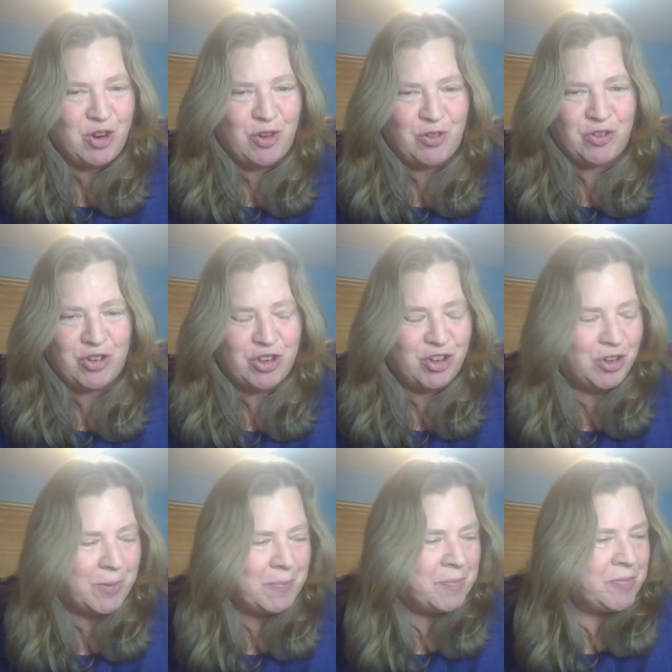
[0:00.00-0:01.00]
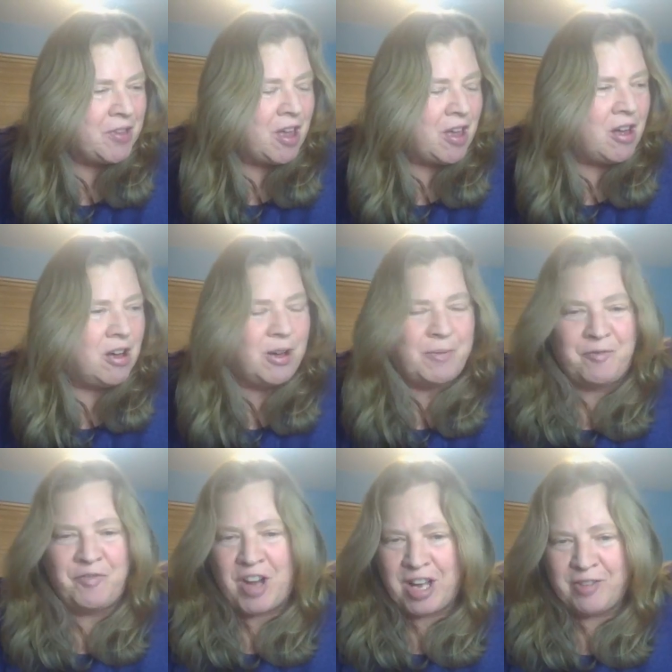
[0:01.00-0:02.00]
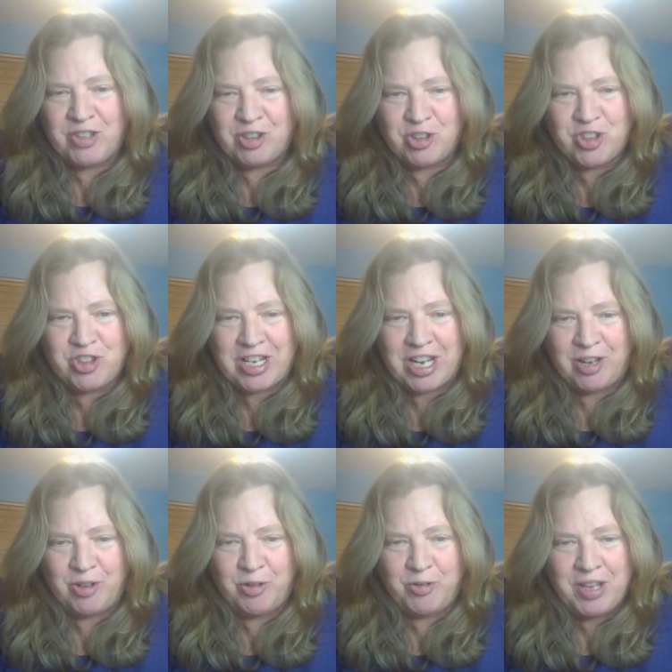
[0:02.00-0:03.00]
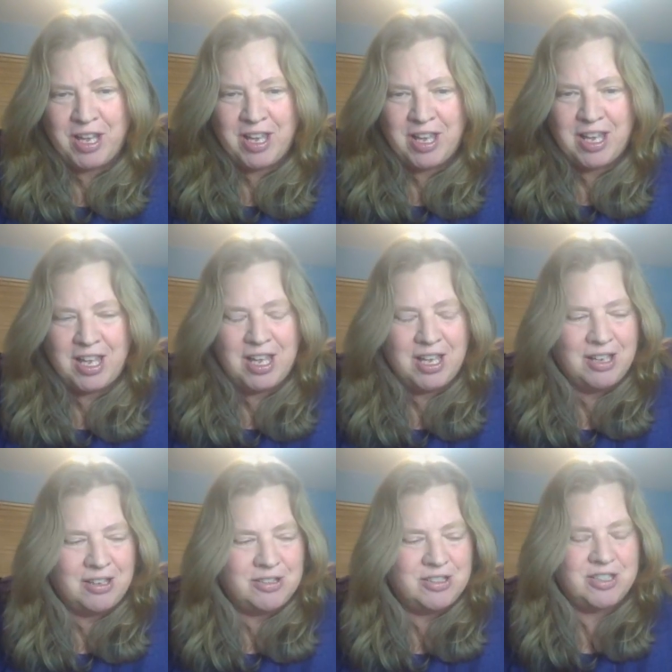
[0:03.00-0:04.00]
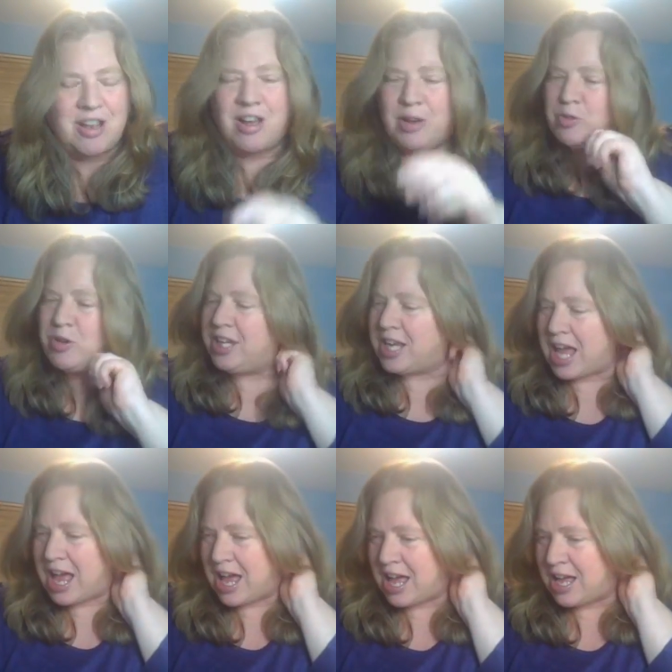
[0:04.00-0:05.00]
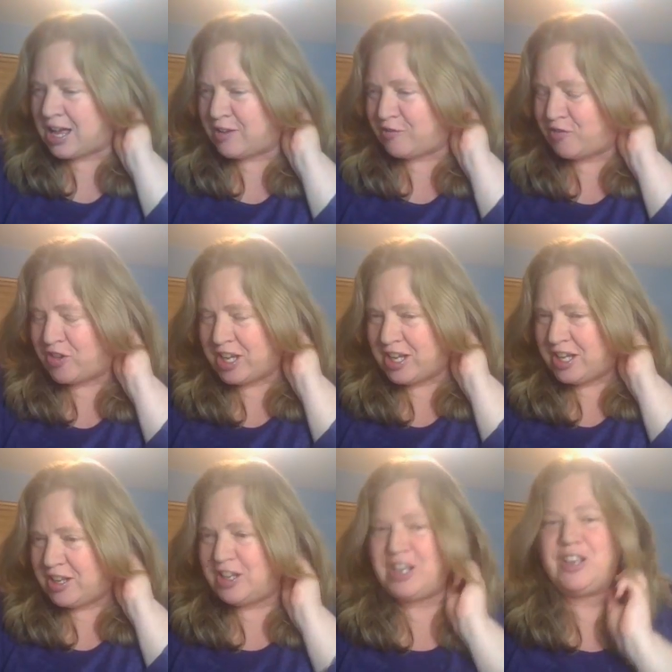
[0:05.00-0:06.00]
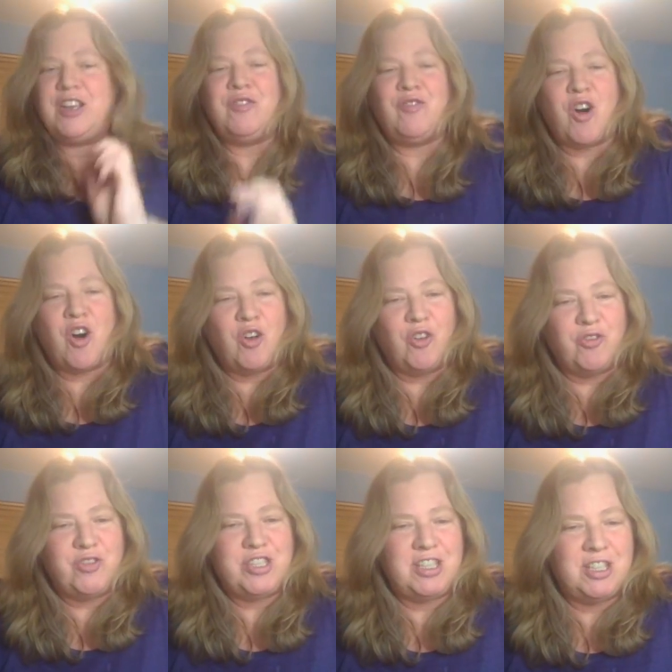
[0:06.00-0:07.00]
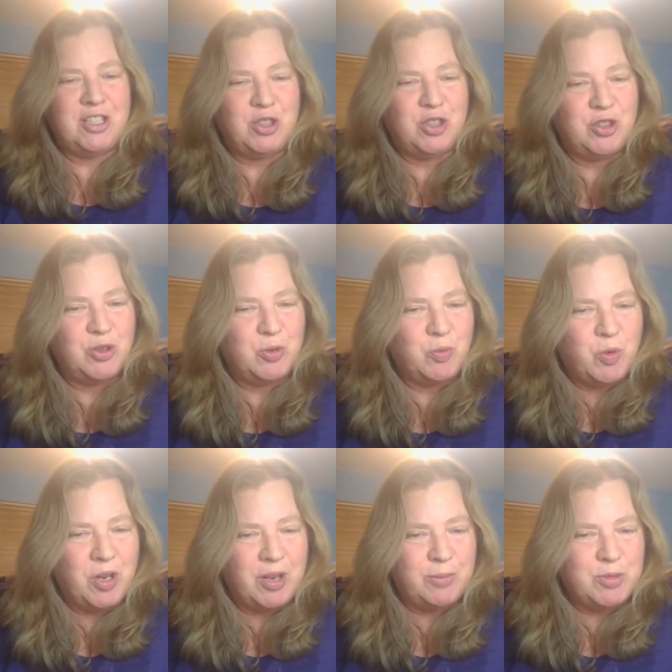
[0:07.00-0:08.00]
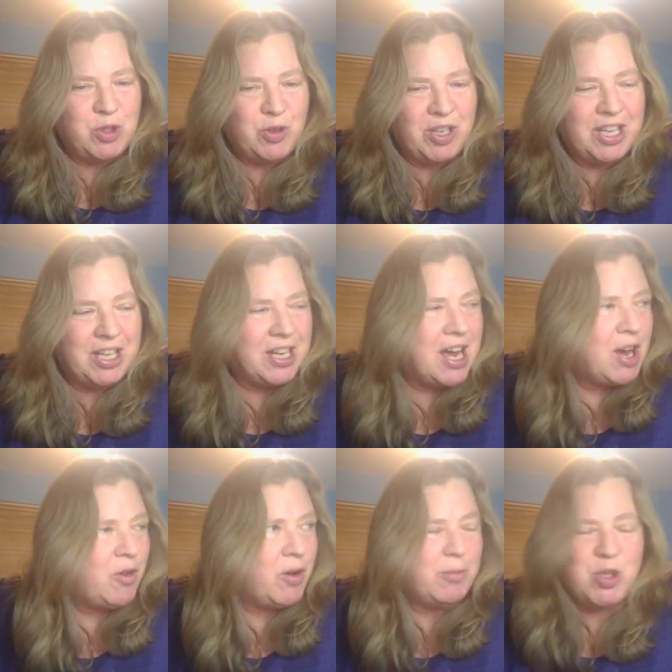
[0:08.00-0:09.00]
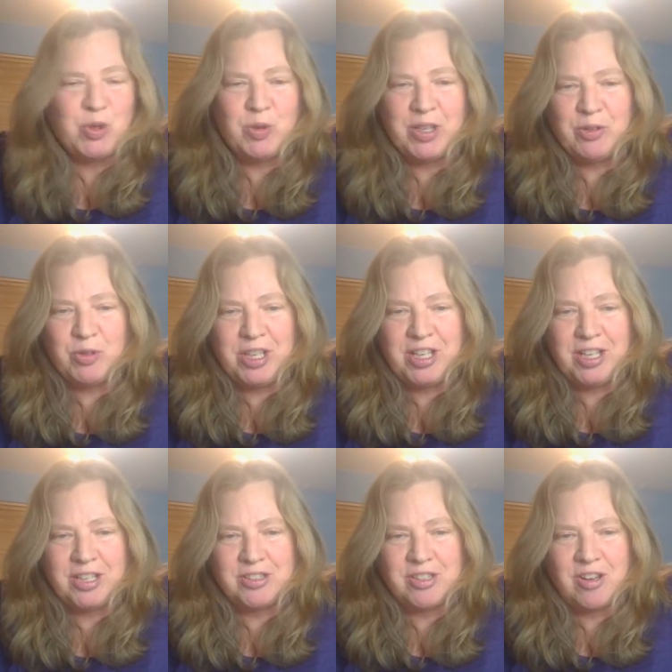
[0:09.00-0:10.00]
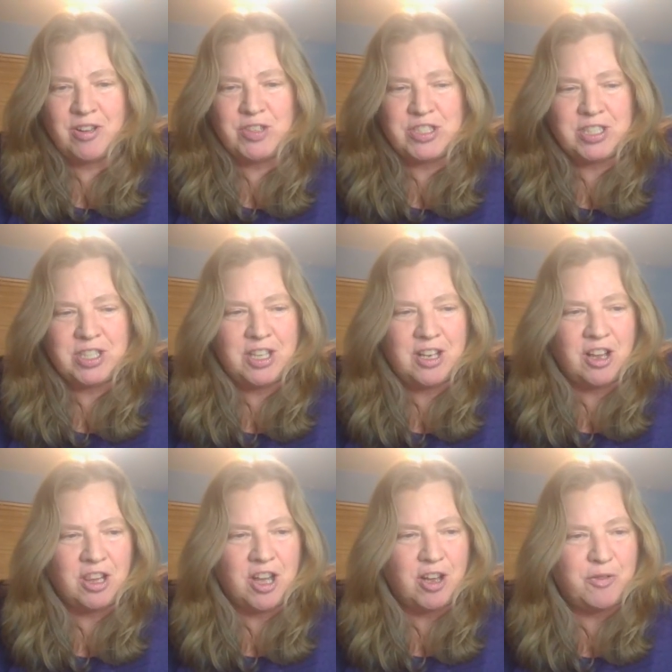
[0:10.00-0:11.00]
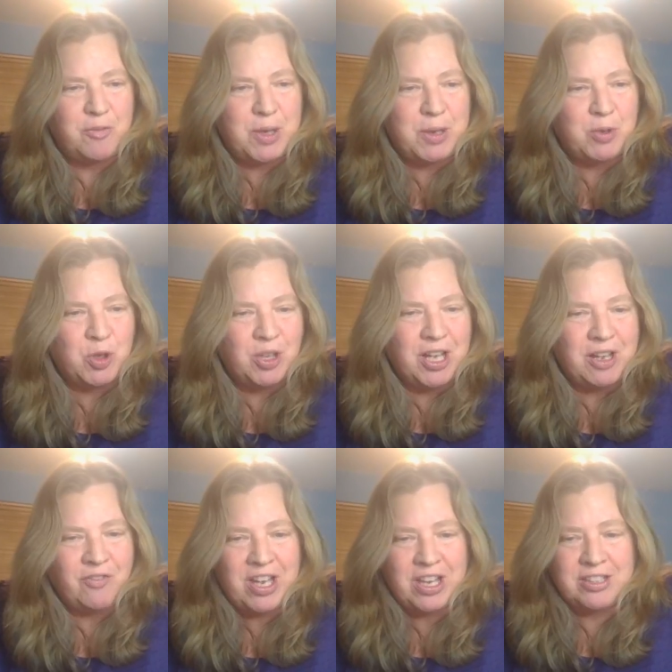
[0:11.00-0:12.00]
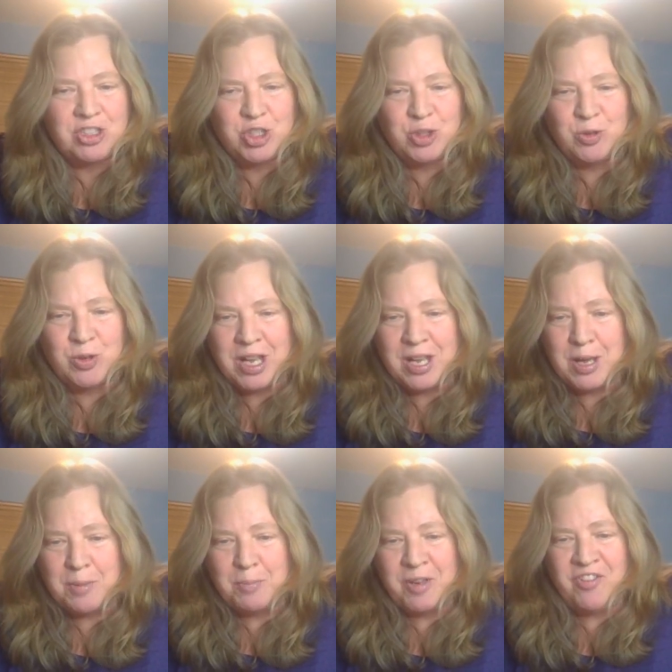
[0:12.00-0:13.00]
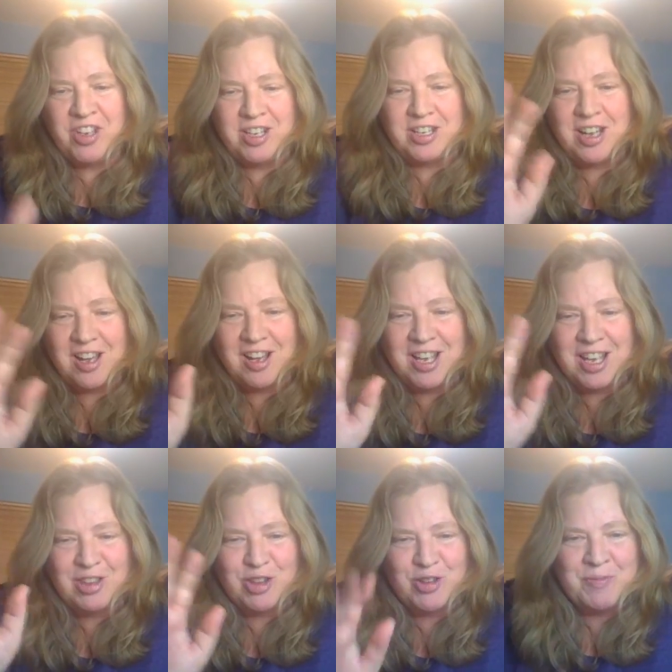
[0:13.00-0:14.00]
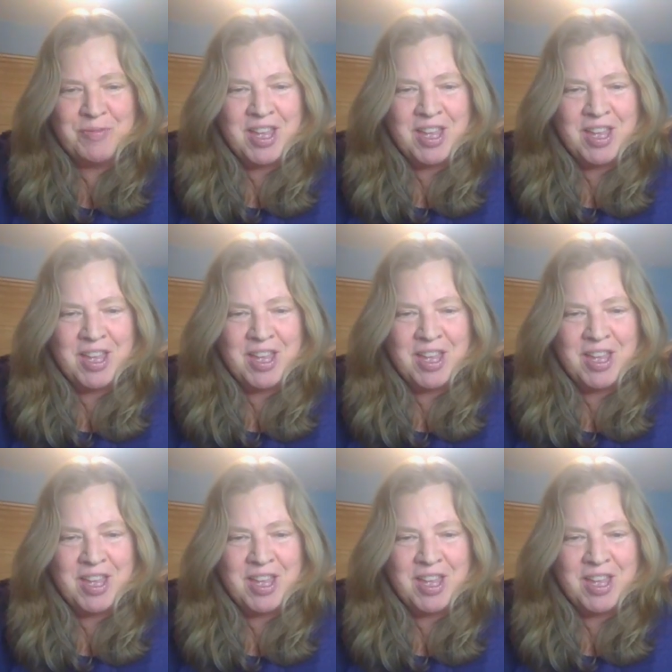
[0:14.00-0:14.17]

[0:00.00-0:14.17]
over um, five years now, and I really have evolved in what I'm doing and how I'm doing readings. Obviously, a lot of people have had to pivot. Hi, Heather.